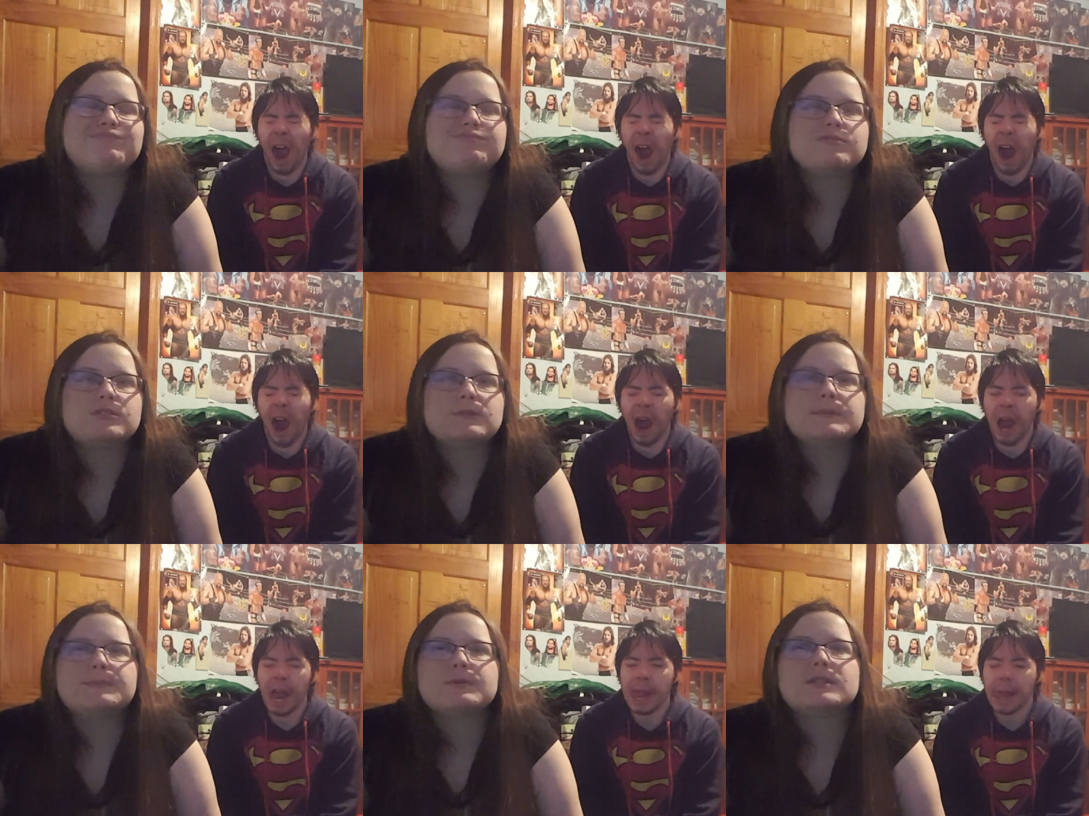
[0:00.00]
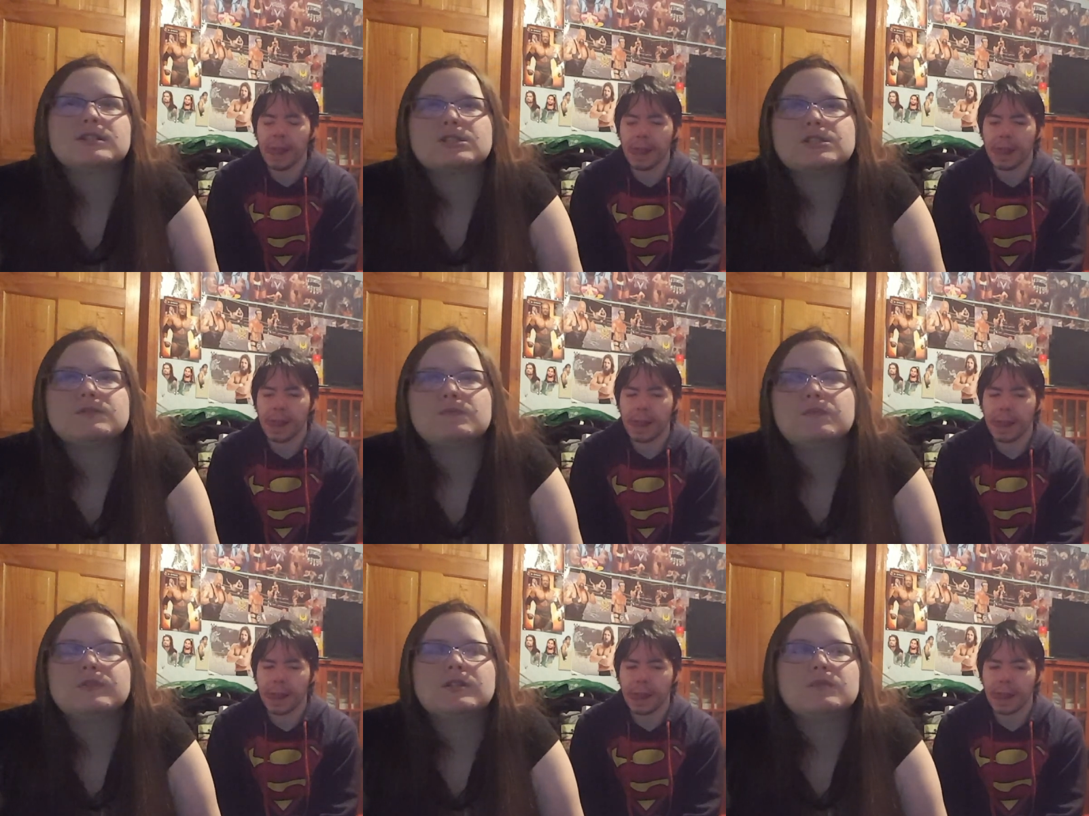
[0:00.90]
Speaker 1: uh, could be
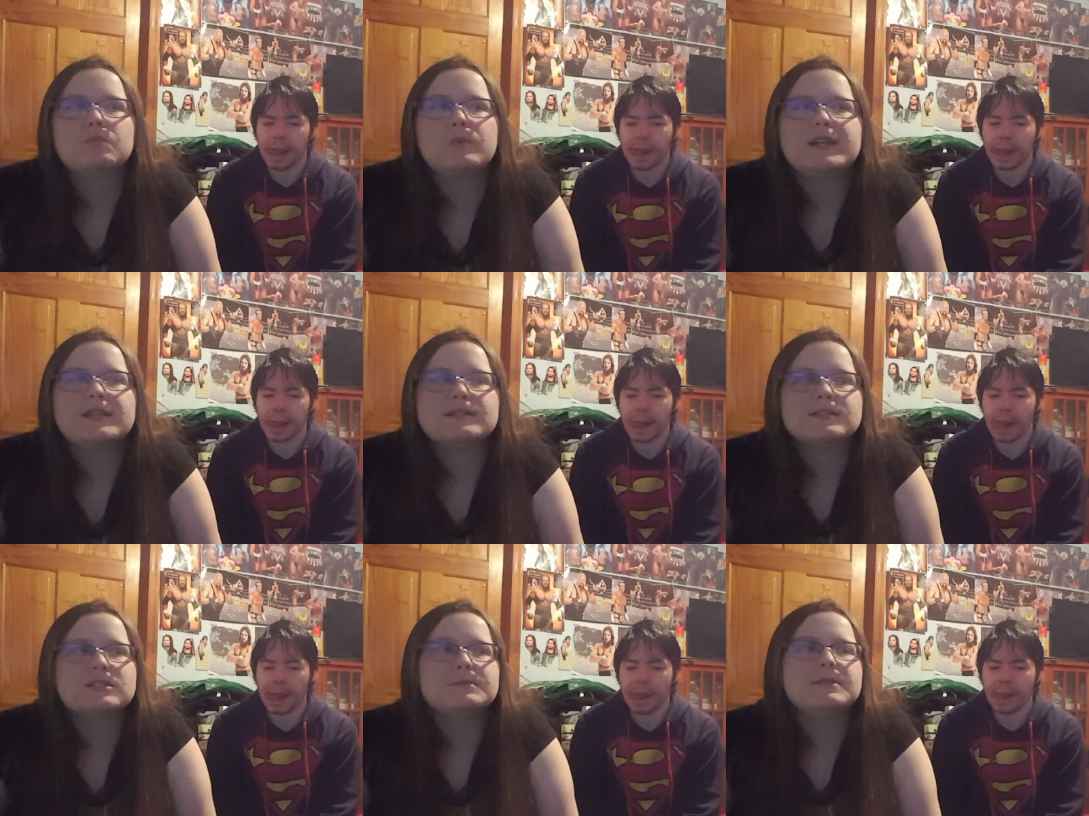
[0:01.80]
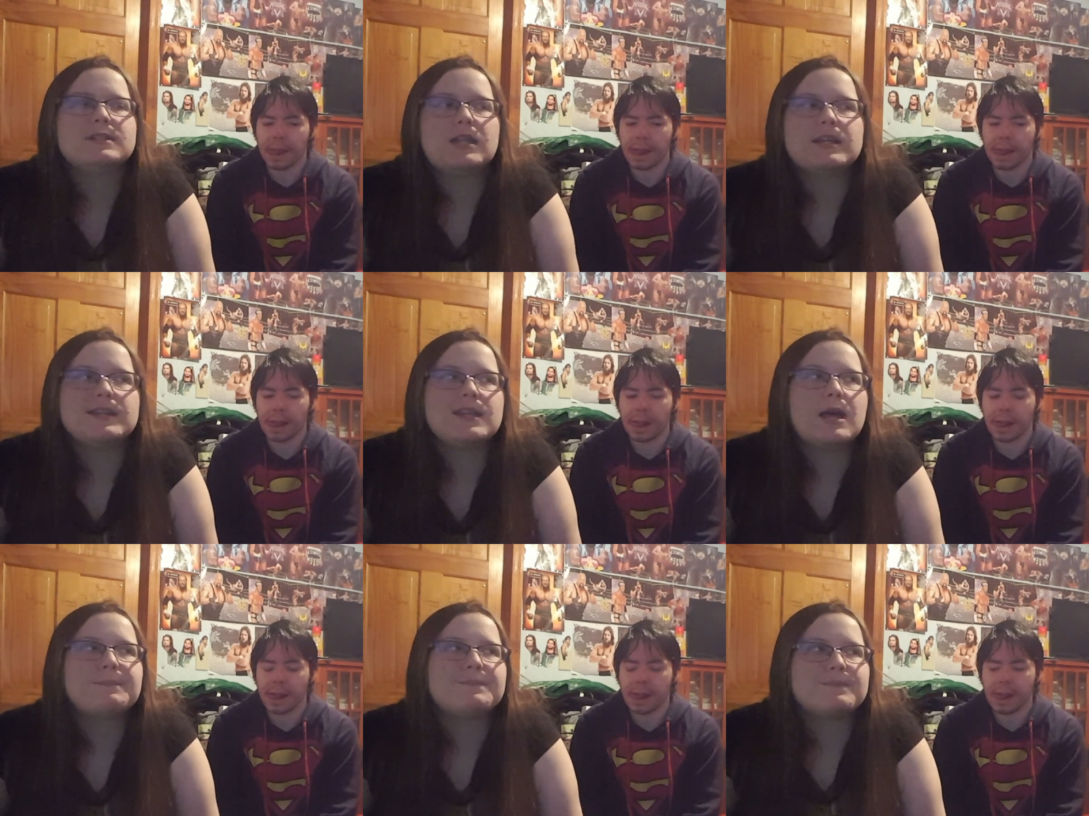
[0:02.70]
prediction we can win. Could be like,
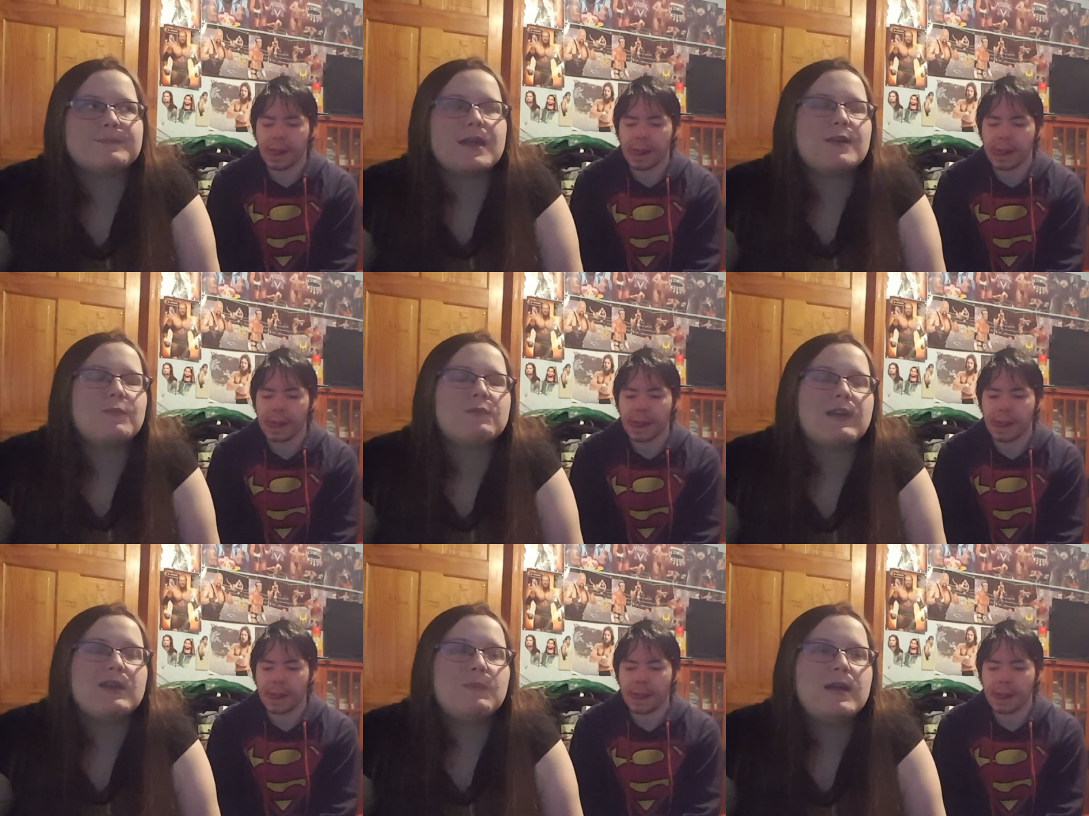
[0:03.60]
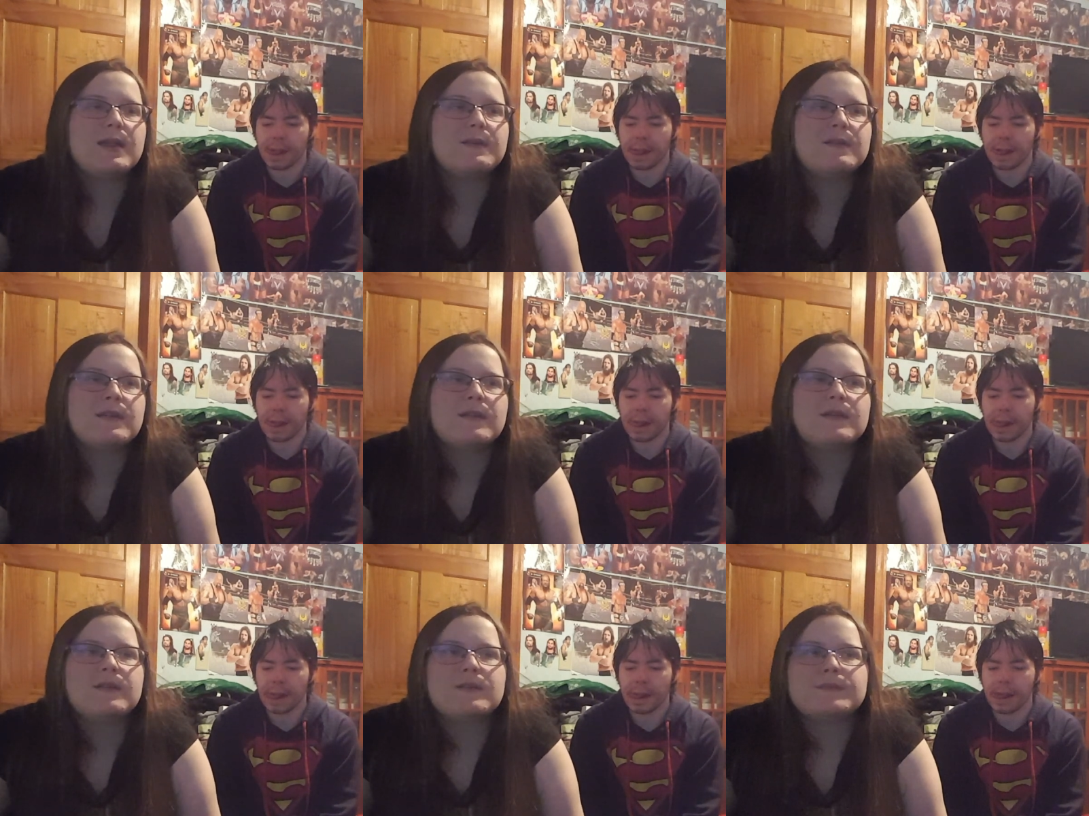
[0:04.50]
yep, they they Partners win. could
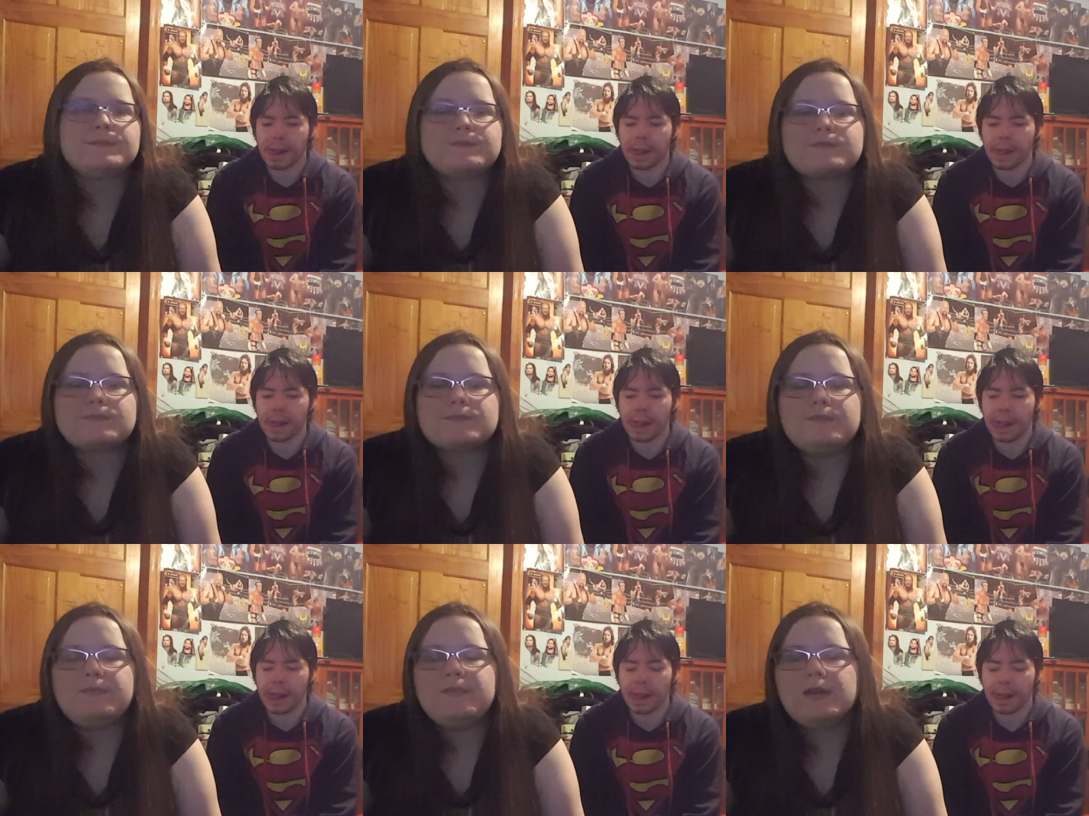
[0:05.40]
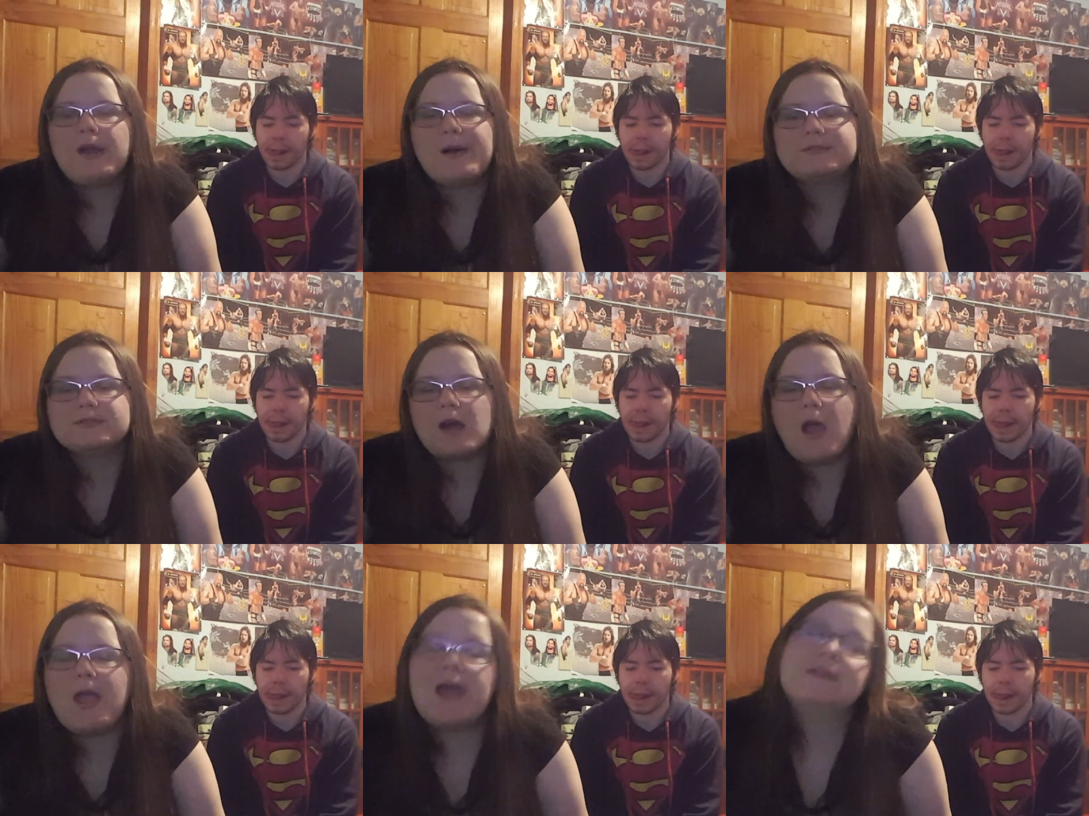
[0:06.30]
turn on each other. Never know.
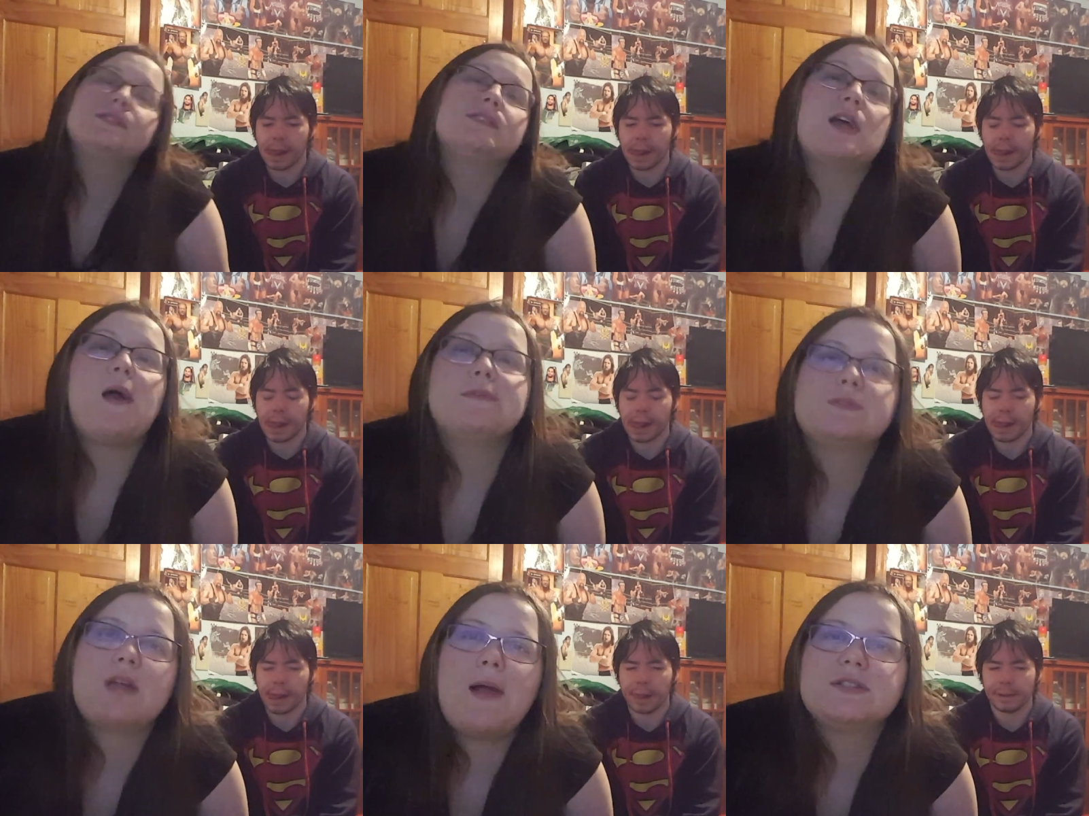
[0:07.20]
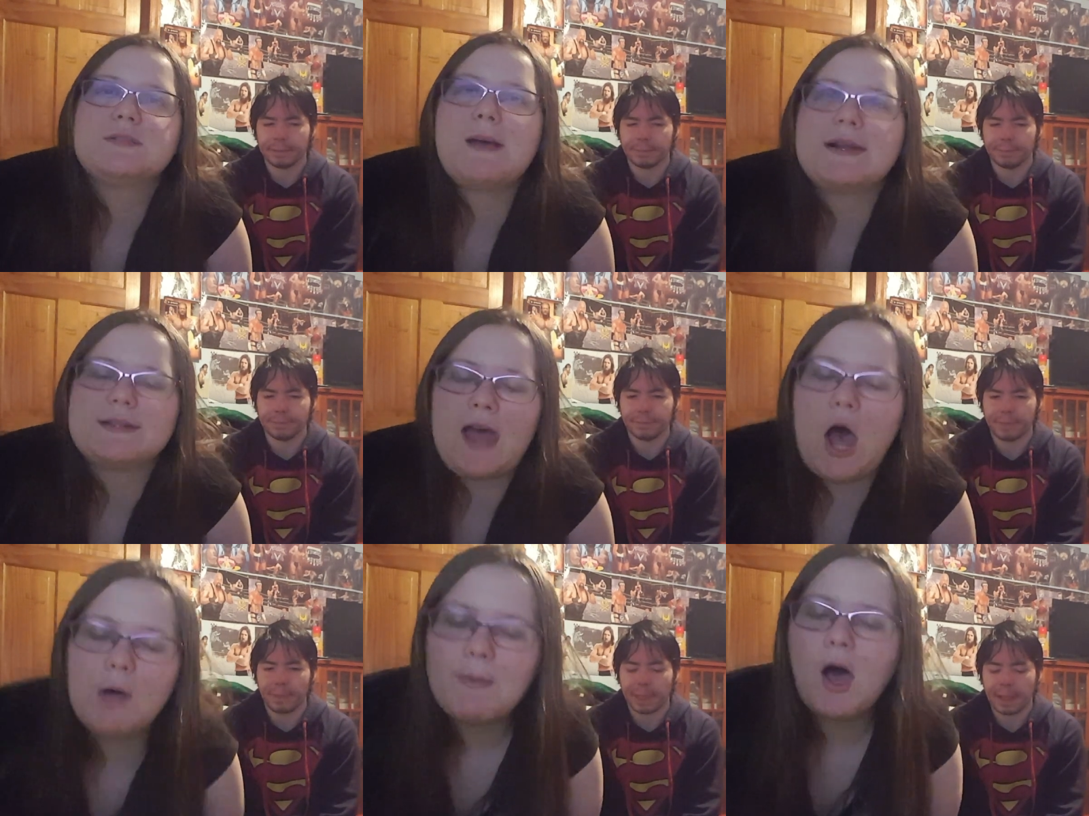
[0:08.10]
Yeah. So that was
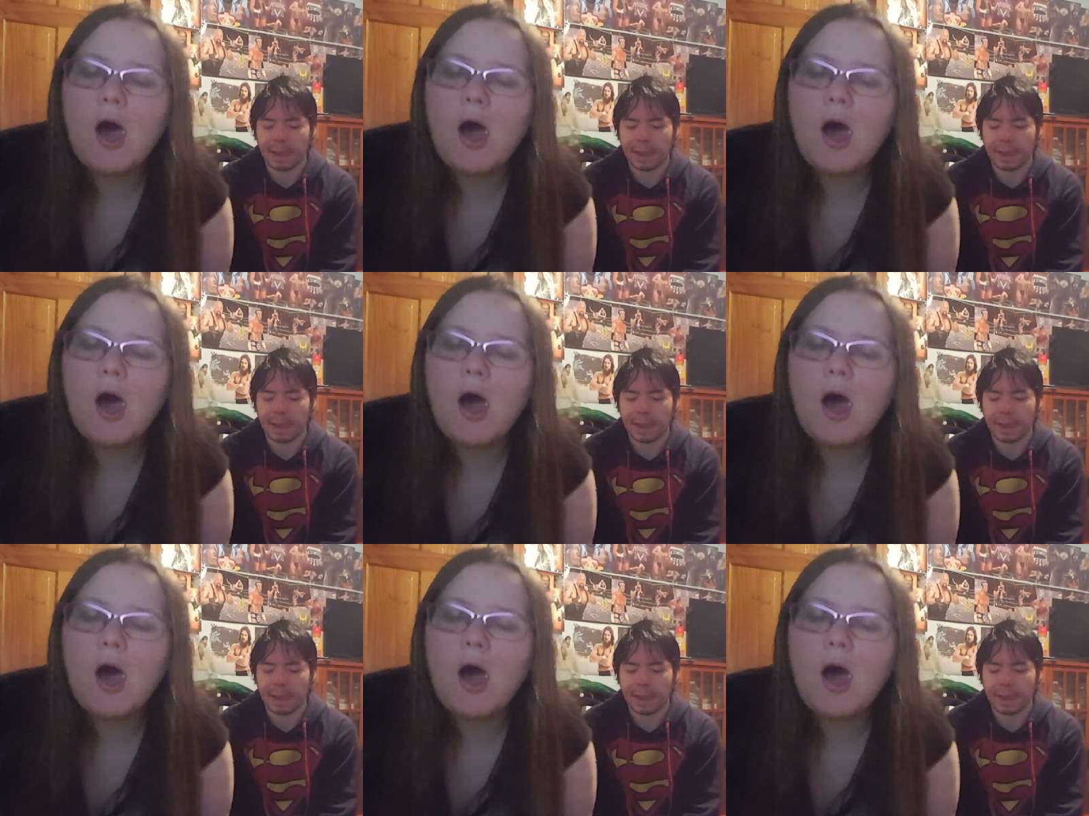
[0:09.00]
SmackDown.